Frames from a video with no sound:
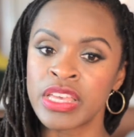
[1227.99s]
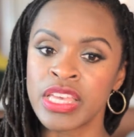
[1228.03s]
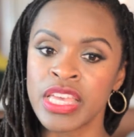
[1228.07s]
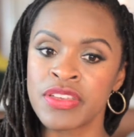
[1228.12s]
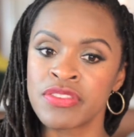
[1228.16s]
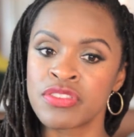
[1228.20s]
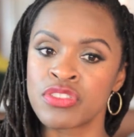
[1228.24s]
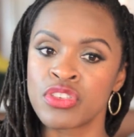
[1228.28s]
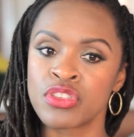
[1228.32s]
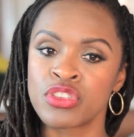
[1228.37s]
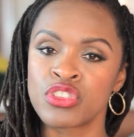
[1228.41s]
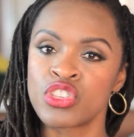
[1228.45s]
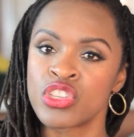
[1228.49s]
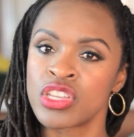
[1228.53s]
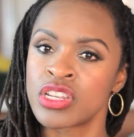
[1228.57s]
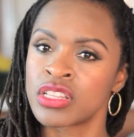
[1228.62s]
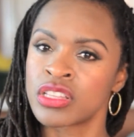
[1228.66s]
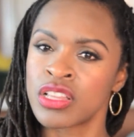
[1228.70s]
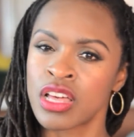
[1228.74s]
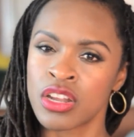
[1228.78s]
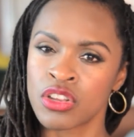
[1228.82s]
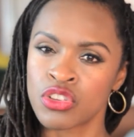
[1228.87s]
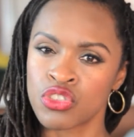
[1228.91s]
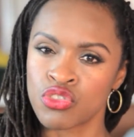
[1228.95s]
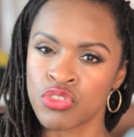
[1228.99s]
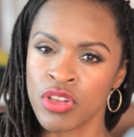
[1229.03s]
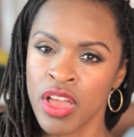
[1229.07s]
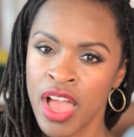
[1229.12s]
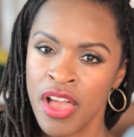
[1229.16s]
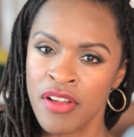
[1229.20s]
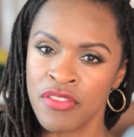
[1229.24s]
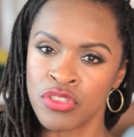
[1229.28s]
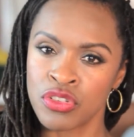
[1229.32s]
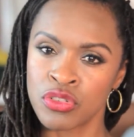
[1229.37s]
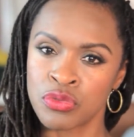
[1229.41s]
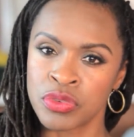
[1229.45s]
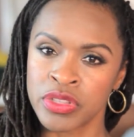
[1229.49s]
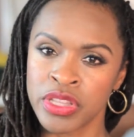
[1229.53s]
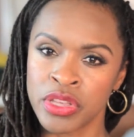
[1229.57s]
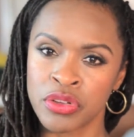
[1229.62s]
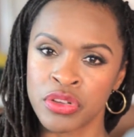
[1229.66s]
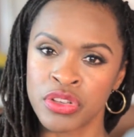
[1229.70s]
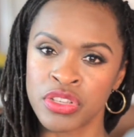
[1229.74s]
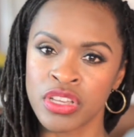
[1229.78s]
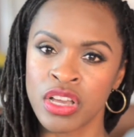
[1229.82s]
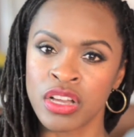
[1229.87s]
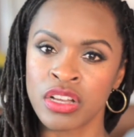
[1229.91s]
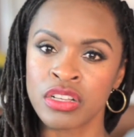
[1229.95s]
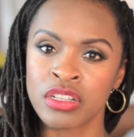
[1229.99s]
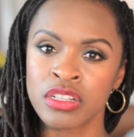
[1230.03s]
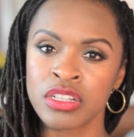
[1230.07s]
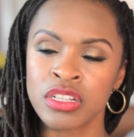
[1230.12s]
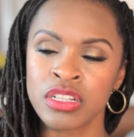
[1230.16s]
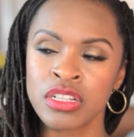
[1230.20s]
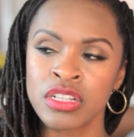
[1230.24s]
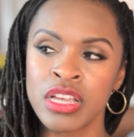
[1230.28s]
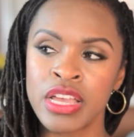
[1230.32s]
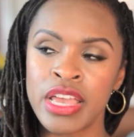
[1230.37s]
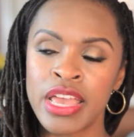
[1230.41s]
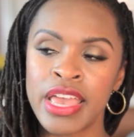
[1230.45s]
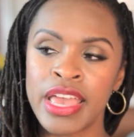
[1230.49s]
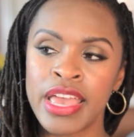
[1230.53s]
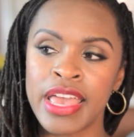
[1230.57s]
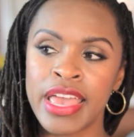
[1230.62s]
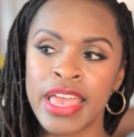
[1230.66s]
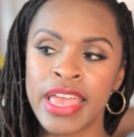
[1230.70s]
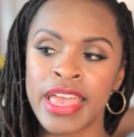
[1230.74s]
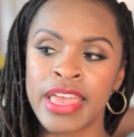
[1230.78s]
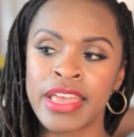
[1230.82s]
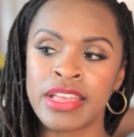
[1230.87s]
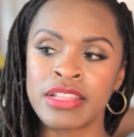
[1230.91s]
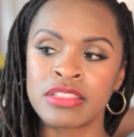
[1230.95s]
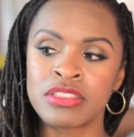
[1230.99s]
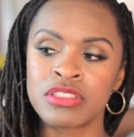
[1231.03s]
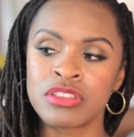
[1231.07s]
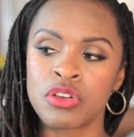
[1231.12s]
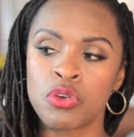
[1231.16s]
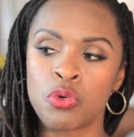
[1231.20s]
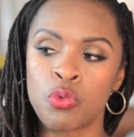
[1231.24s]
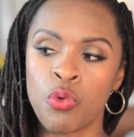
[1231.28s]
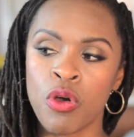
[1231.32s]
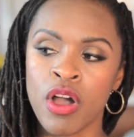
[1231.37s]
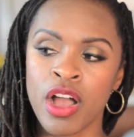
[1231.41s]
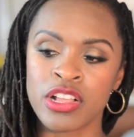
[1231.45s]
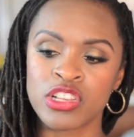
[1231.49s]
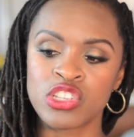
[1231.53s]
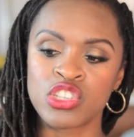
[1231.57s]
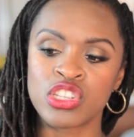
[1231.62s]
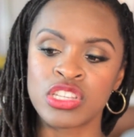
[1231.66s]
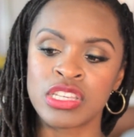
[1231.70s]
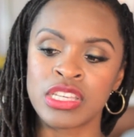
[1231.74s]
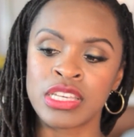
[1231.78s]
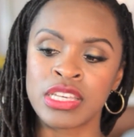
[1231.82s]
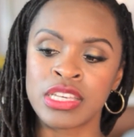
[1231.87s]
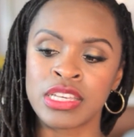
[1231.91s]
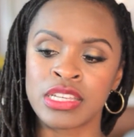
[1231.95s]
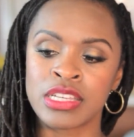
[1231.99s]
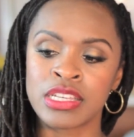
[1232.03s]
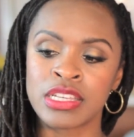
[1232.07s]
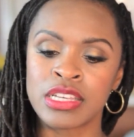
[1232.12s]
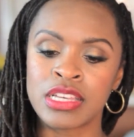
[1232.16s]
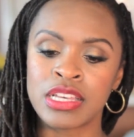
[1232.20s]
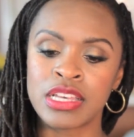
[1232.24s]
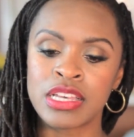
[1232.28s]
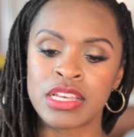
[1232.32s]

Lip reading: even though she had a lot of travel when they were younger. And watching